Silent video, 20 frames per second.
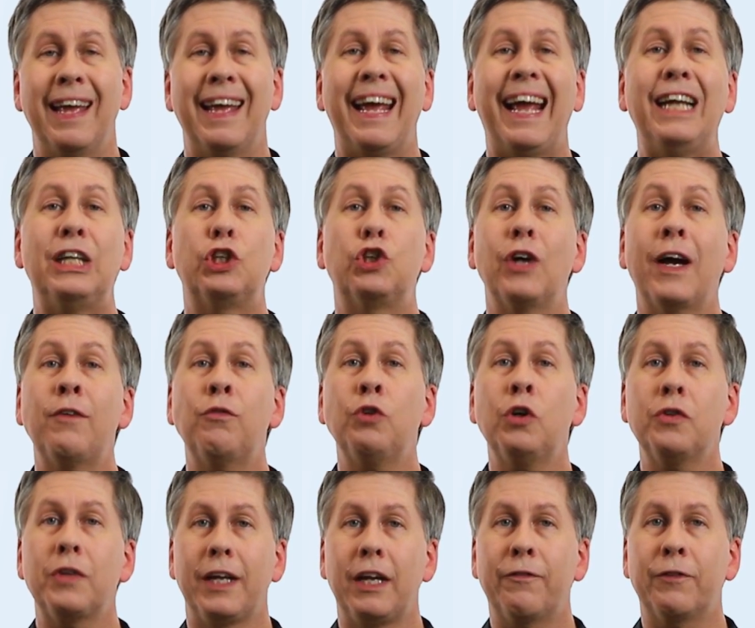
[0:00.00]
a
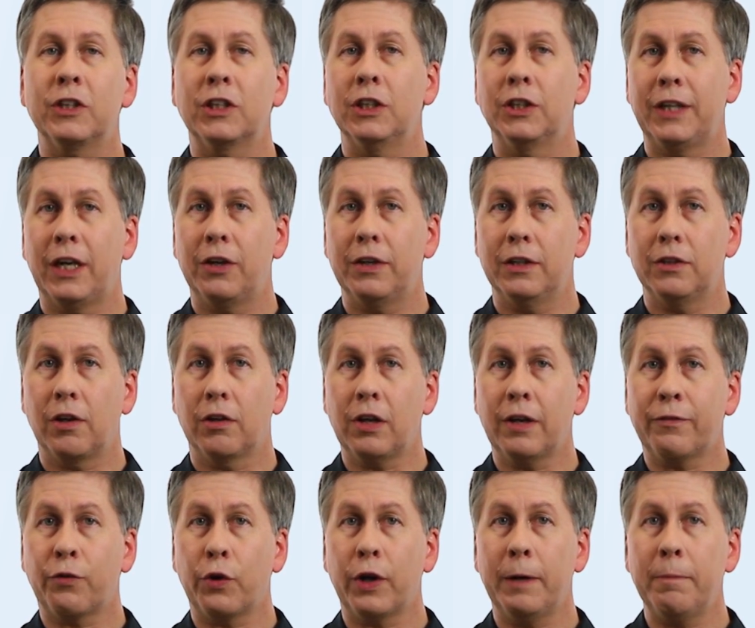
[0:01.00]
general need for cesarean
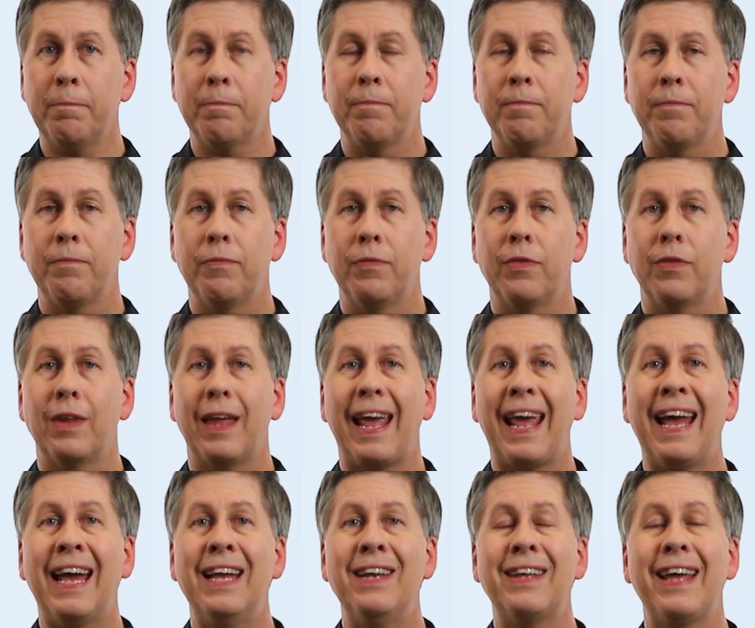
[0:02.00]
delivery,
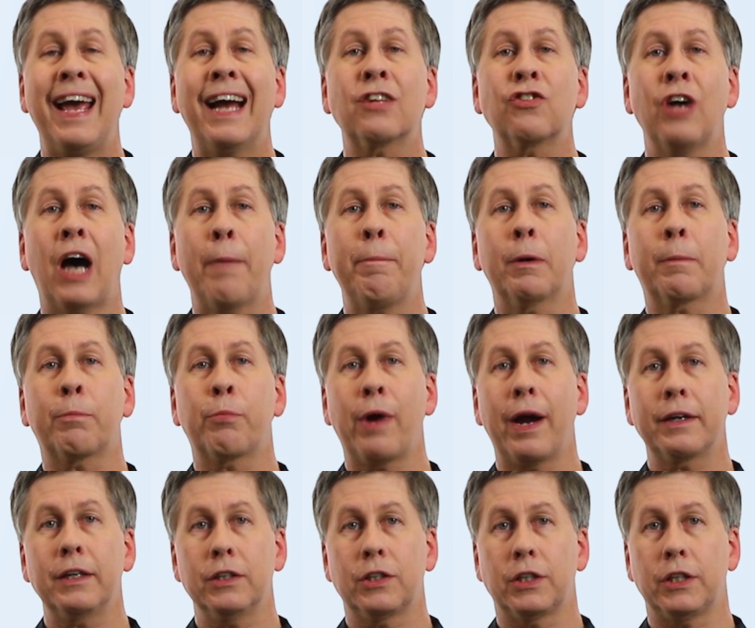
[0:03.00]
and ectopic
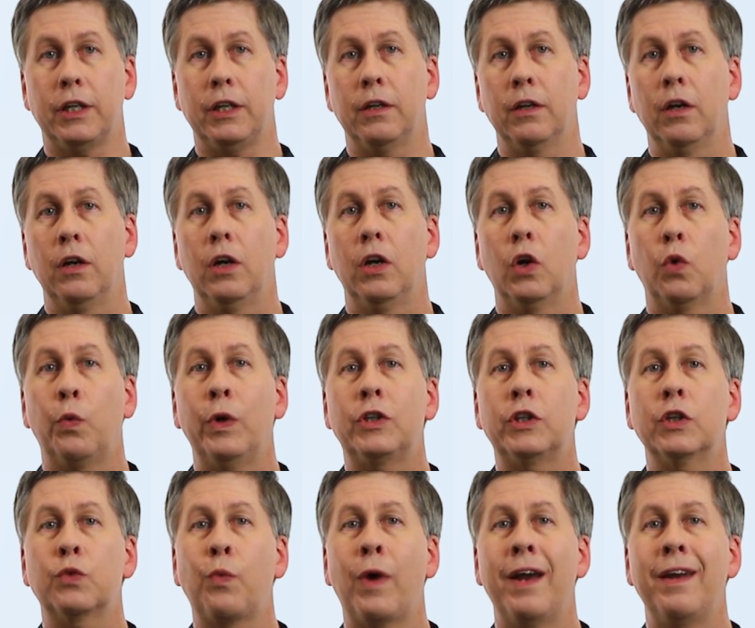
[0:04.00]
pregnancy,
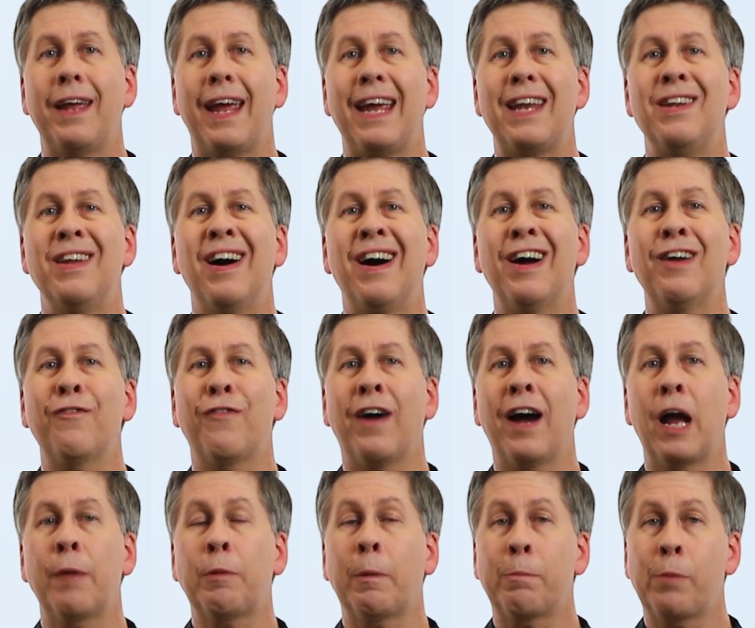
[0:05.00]
which is when a non
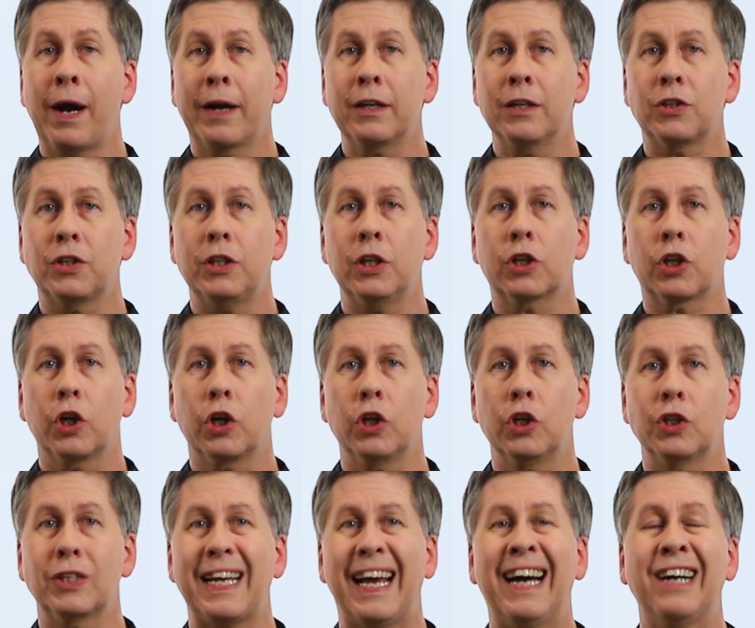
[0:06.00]
viable pregnancy
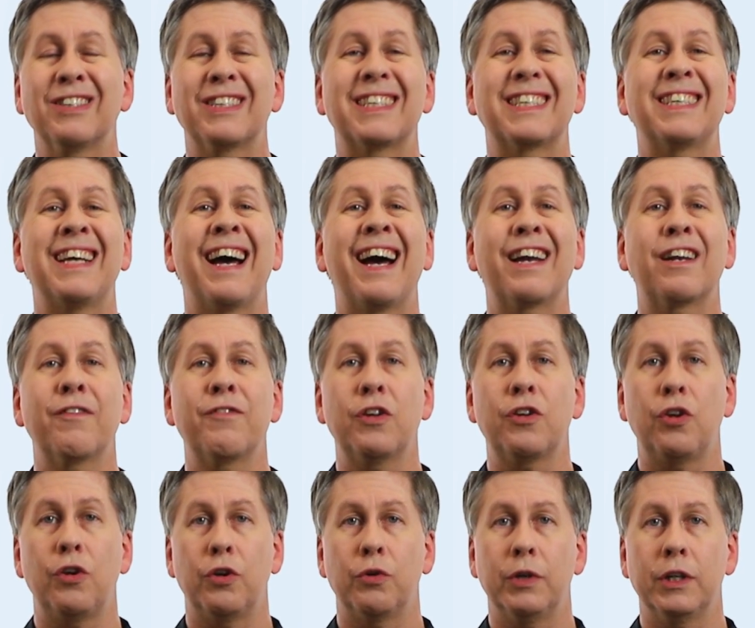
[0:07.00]
occurs outside of the
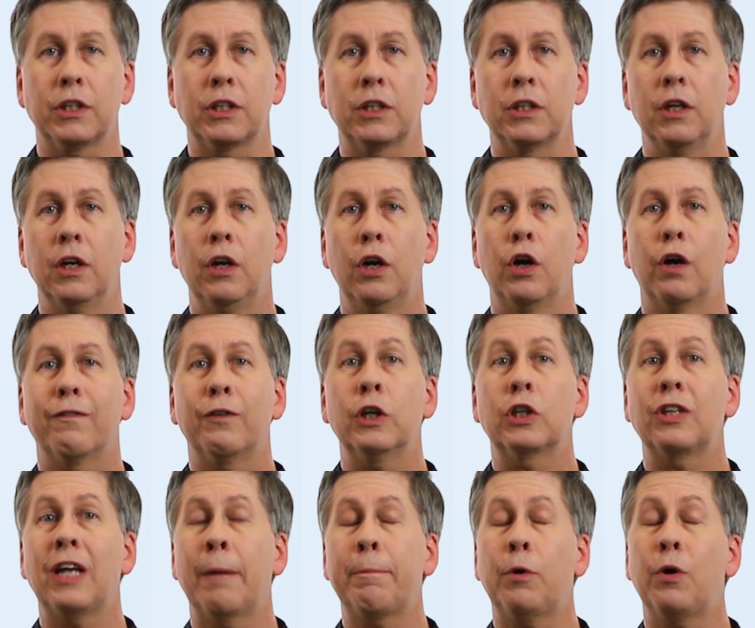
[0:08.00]
uterus, for
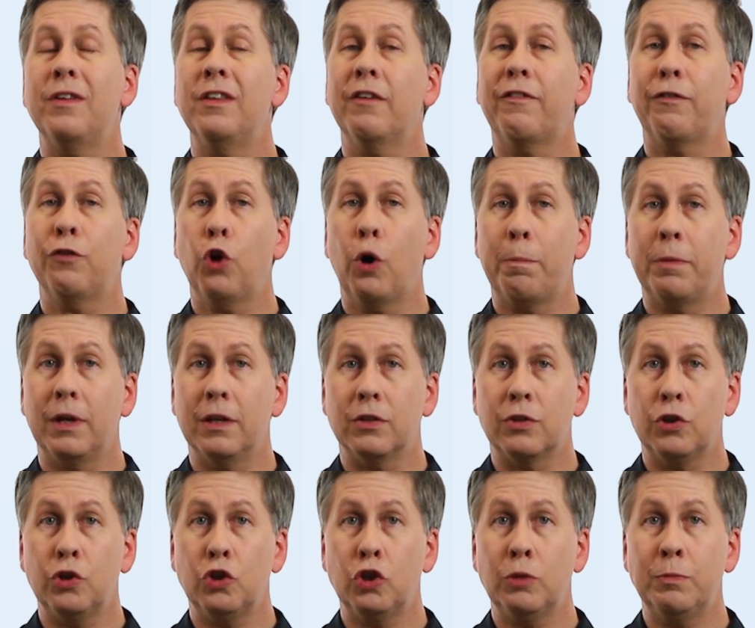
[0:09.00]
example, in the fallopian
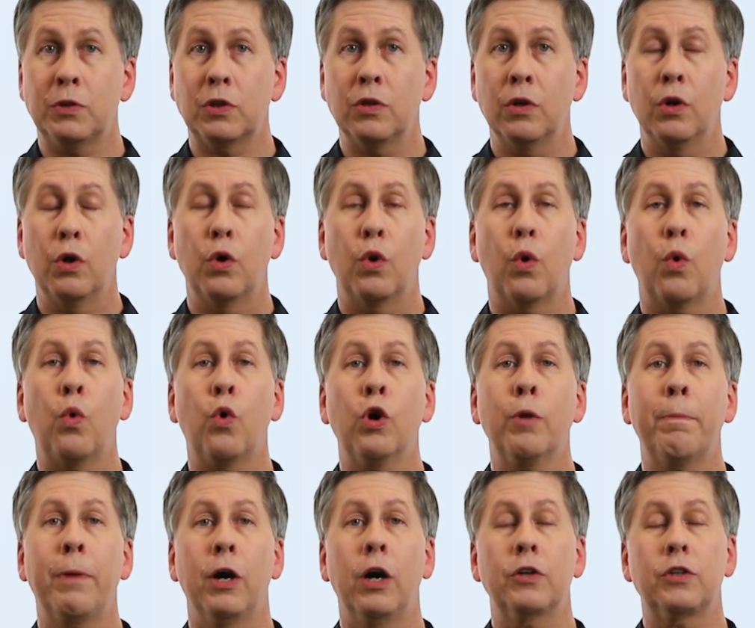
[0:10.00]
tubes
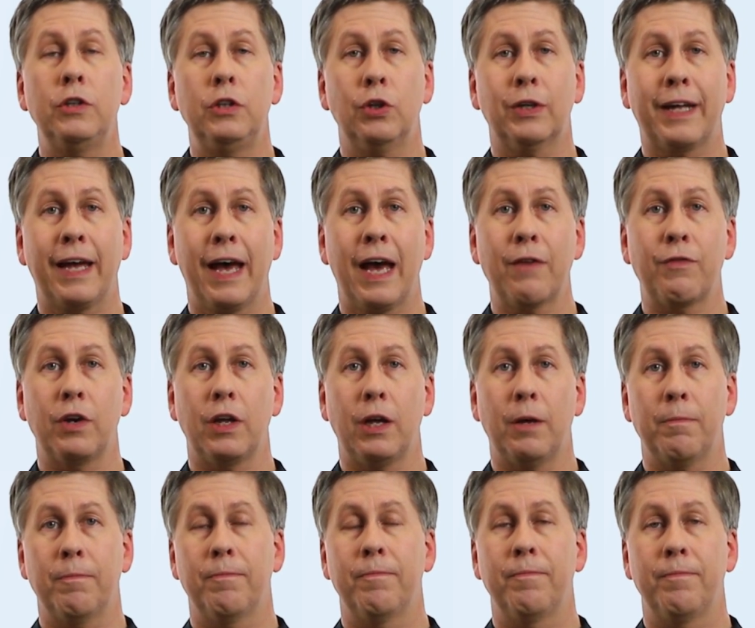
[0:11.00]
or peritoneal cavity.